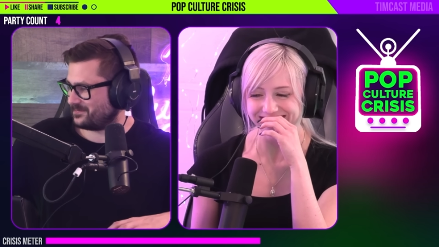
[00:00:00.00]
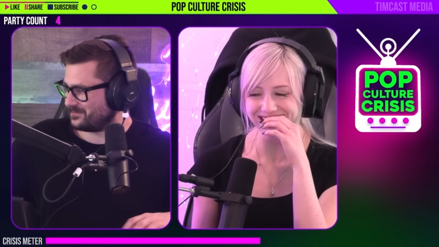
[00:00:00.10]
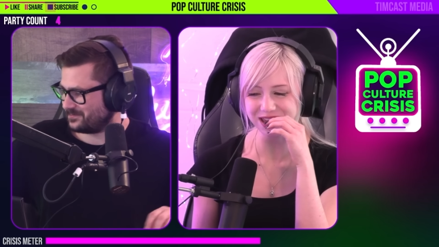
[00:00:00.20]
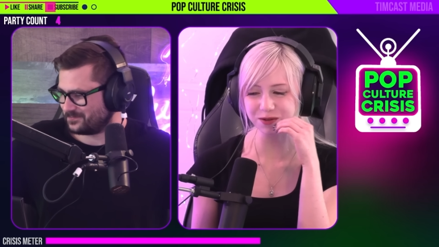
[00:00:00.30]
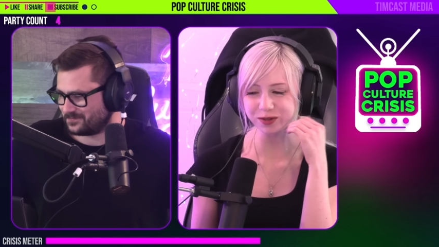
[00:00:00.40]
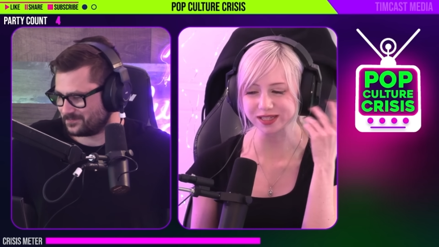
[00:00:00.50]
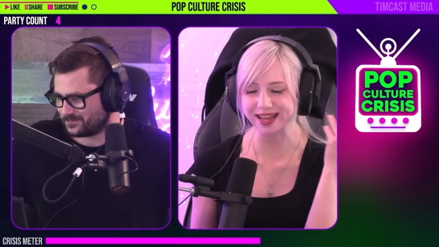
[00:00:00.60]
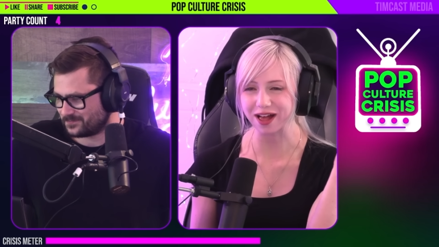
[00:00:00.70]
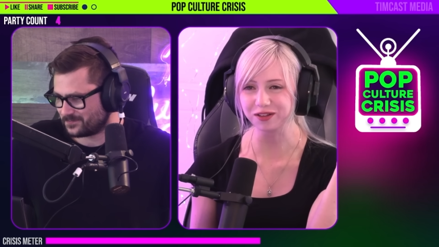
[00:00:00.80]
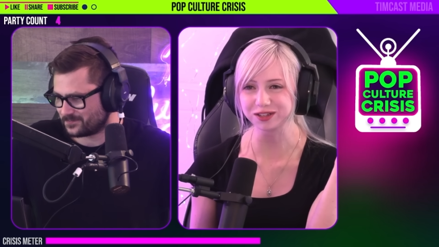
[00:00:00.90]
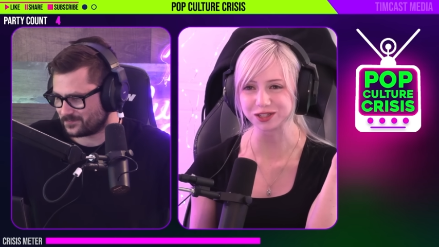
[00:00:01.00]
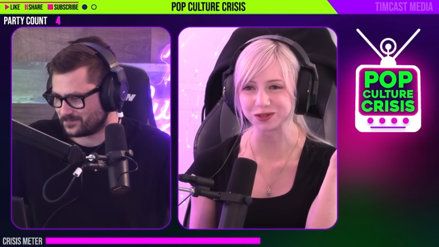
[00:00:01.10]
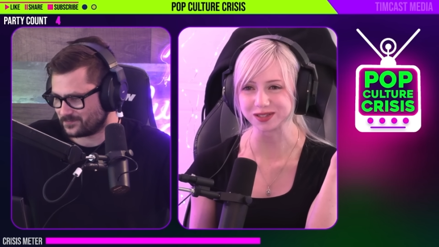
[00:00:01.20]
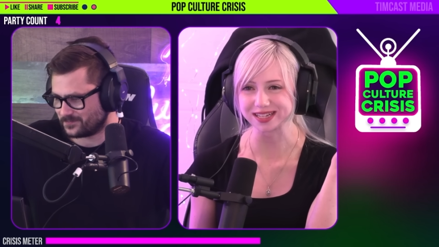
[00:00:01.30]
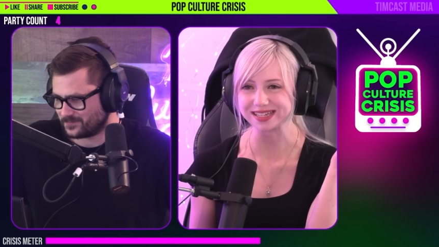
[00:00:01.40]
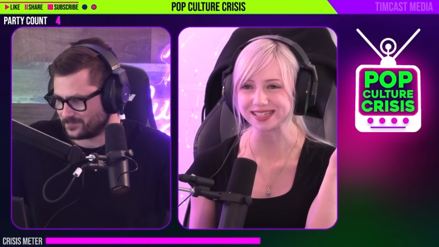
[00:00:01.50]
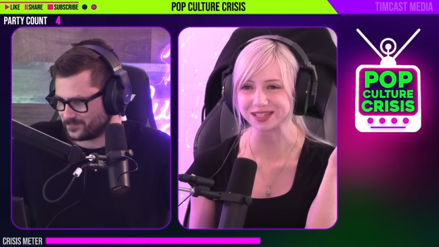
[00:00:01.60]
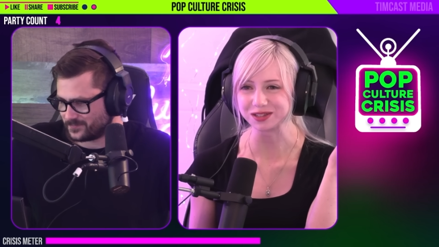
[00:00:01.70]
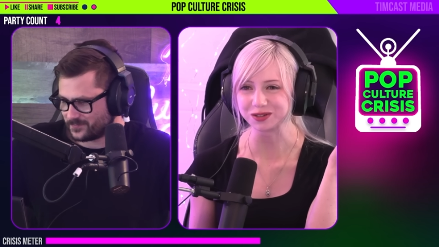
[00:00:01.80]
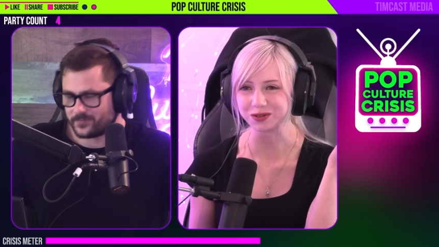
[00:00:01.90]
Speaker 1: like it was Gal Gadot's
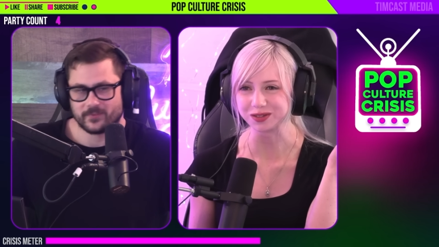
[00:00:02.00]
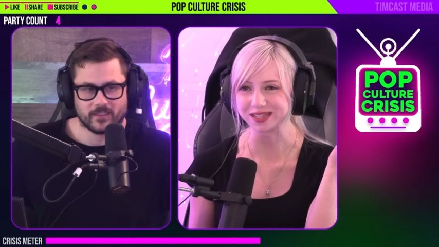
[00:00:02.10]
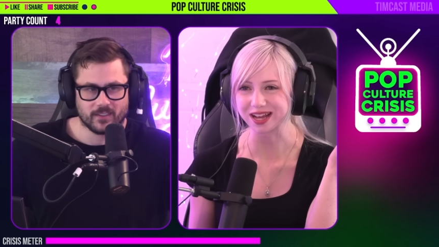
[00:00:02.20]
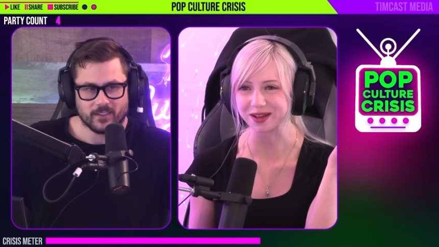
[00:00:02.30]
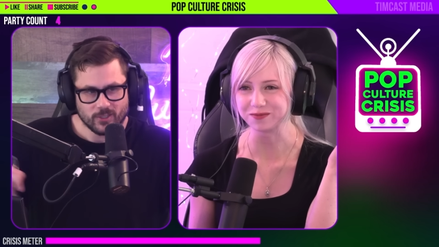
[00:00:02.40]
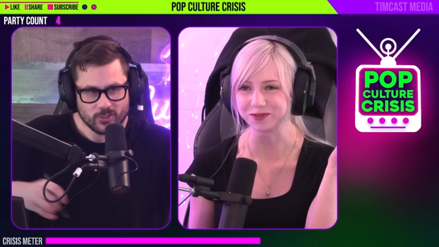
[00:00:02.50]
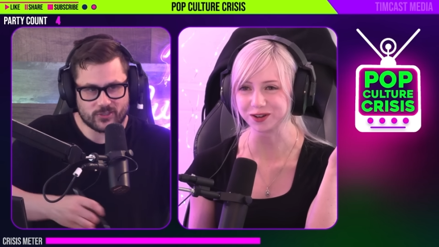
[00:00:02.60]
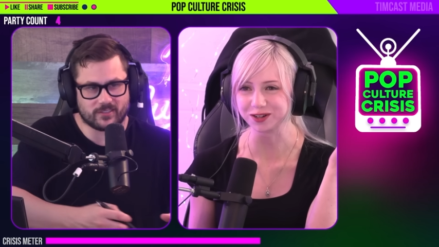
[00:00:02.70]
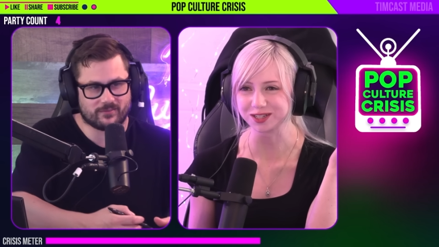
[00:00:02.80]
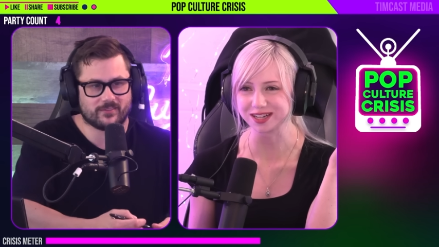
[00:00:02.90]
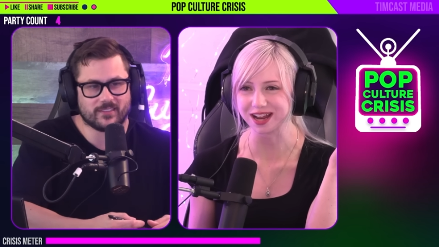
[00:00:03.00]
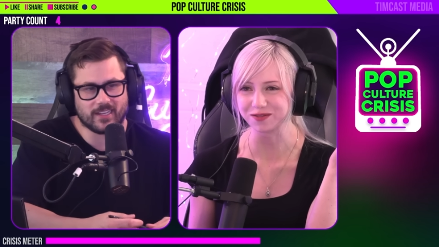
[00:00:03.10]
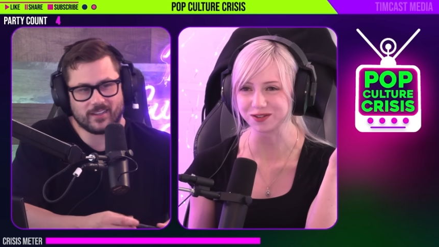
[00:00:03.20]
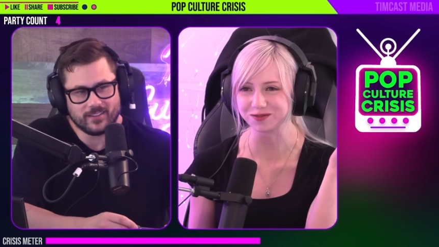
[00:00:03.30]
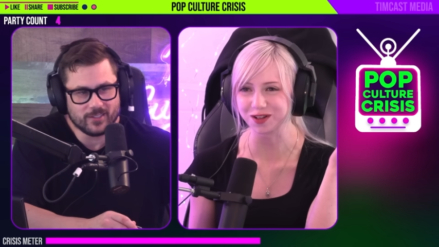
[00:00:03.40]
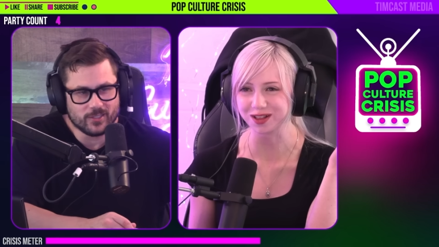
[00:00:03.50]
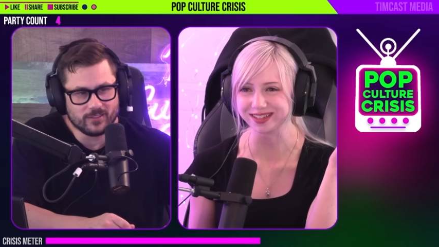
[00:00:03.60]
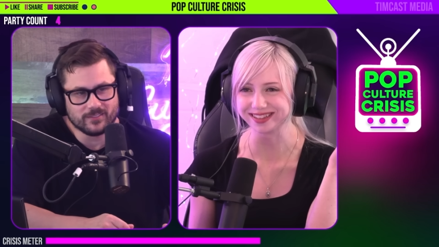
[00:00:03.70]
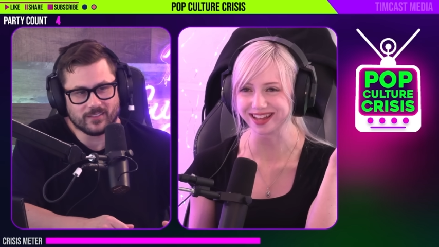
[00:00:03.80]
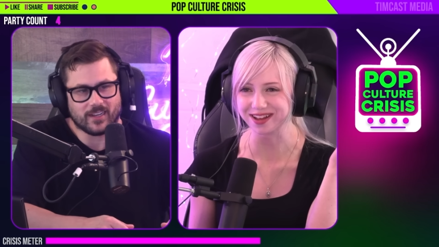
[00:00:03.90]
idea the whole time for her to never yeah. fall
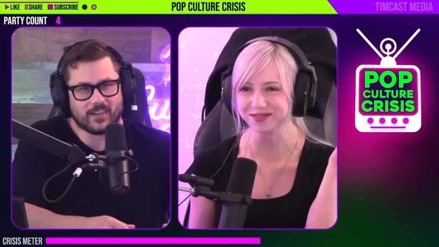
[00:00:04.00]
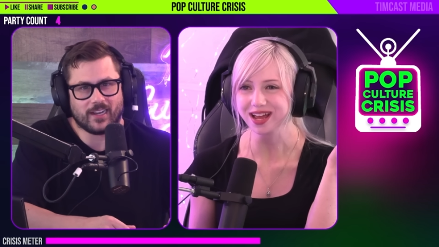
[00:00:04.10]
in love.